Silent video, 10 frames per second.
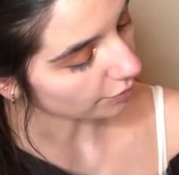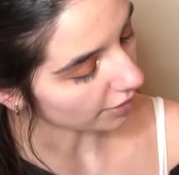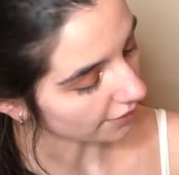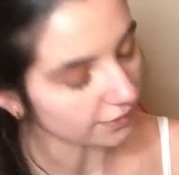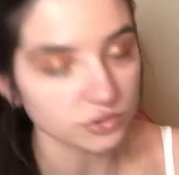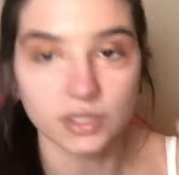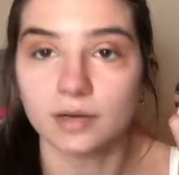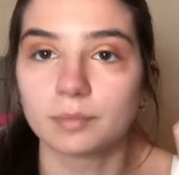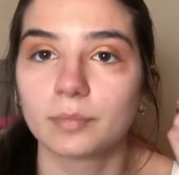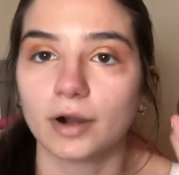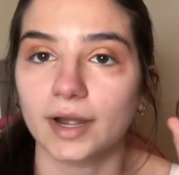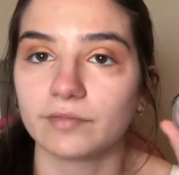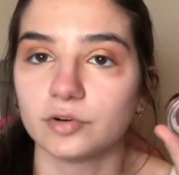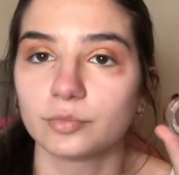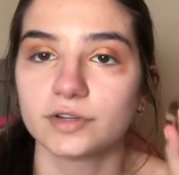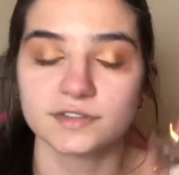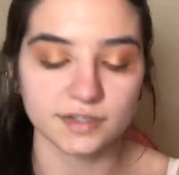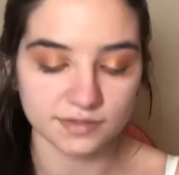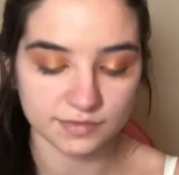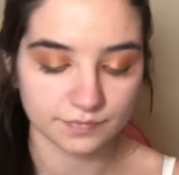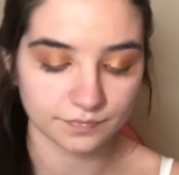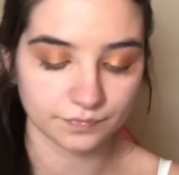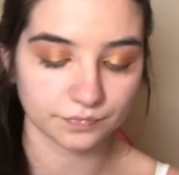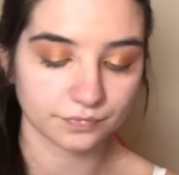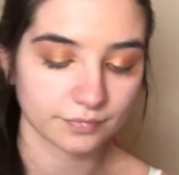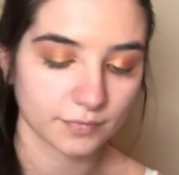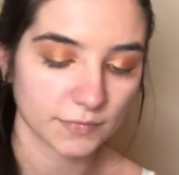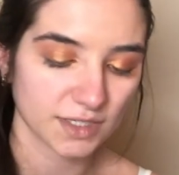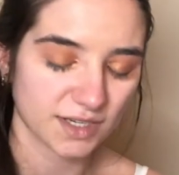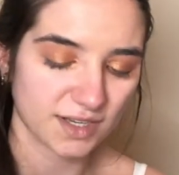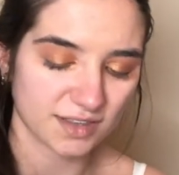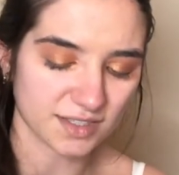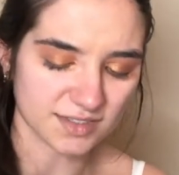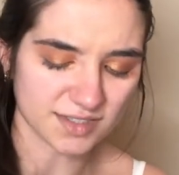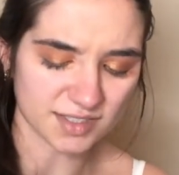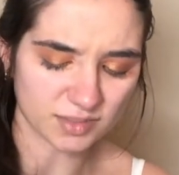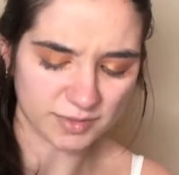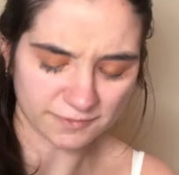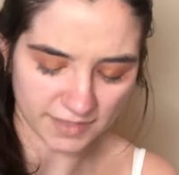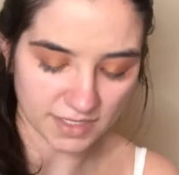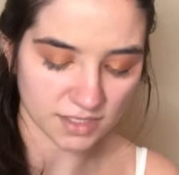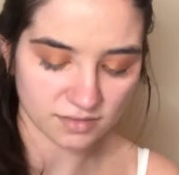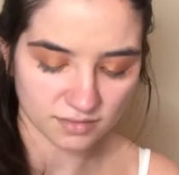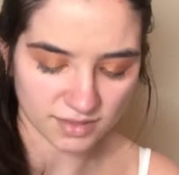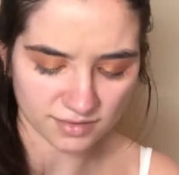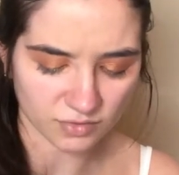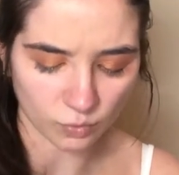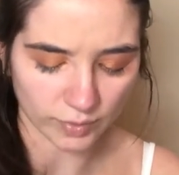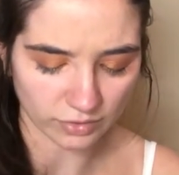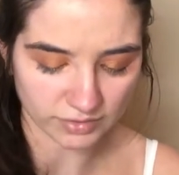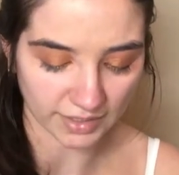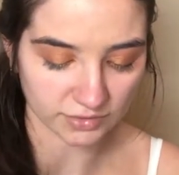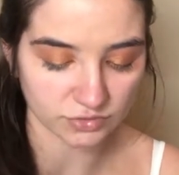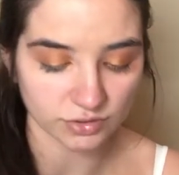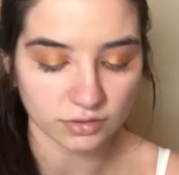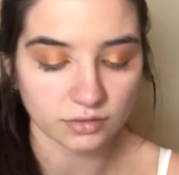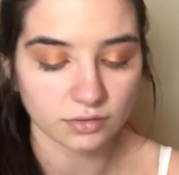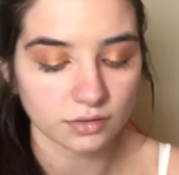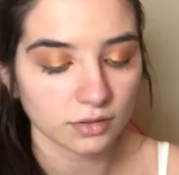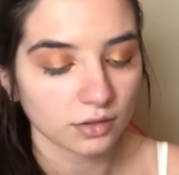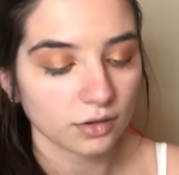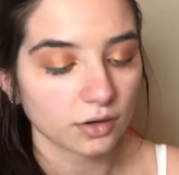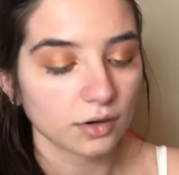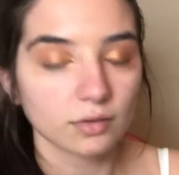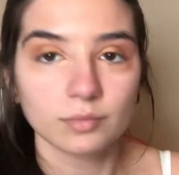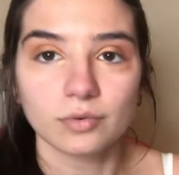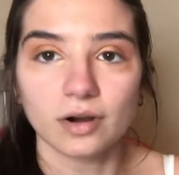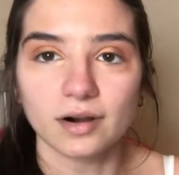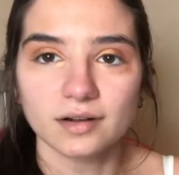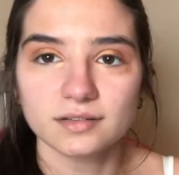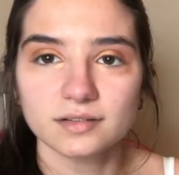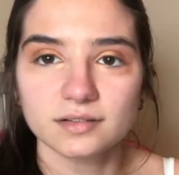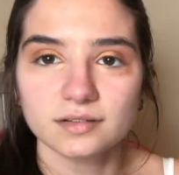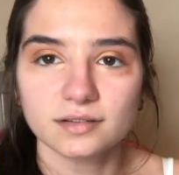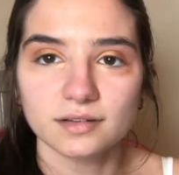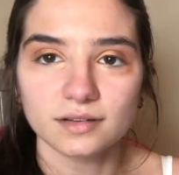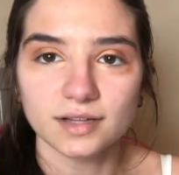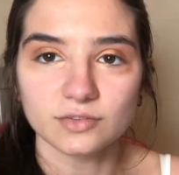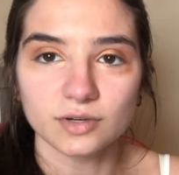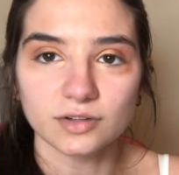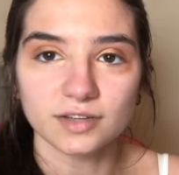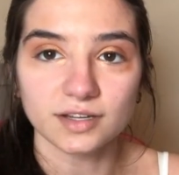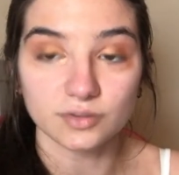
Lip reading: Pot in the shade Park Avenue Princess. This is a little bit flaky. This is a weird texture. product. That's what it looks like.